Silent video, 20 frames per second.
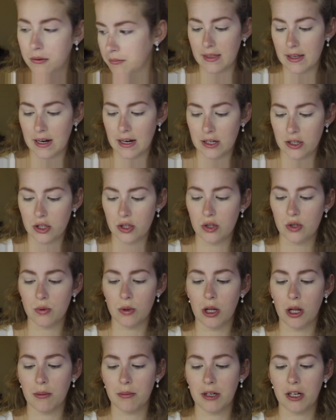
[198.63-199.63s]
And as
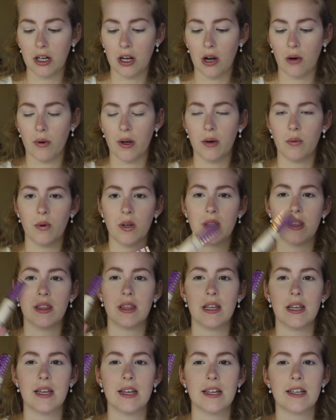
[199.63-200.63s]
usual, I'm going to go in
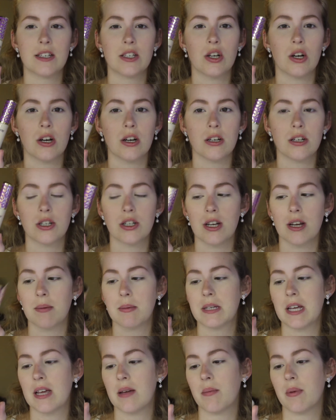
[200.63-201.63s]
with the Tarte
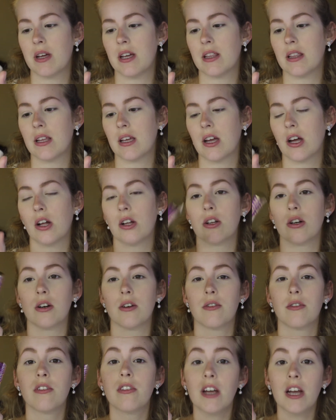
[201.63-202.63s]
Shape Tape in the color
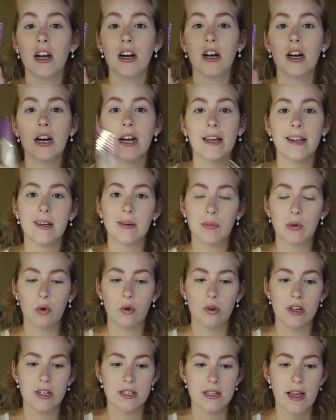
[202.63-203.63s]
Fair, and I'm
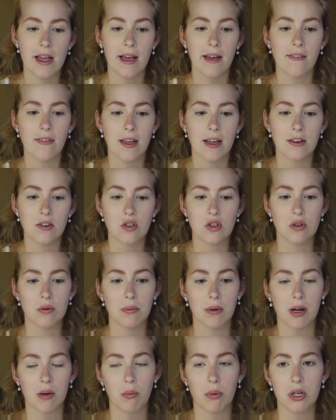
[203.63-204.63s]
going to add that to
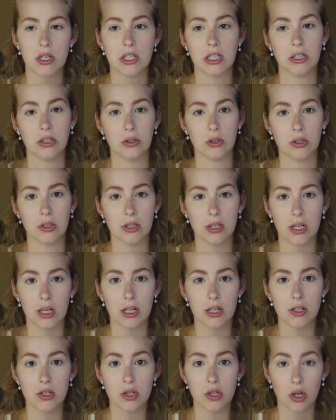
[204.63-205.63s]
my
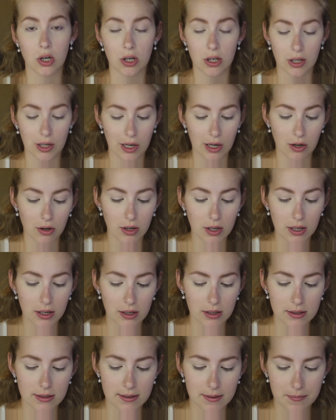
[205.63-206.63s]
particularly dark
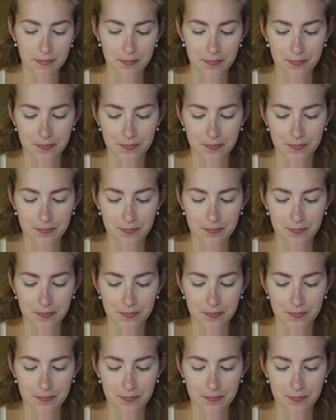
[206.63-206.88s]
areas.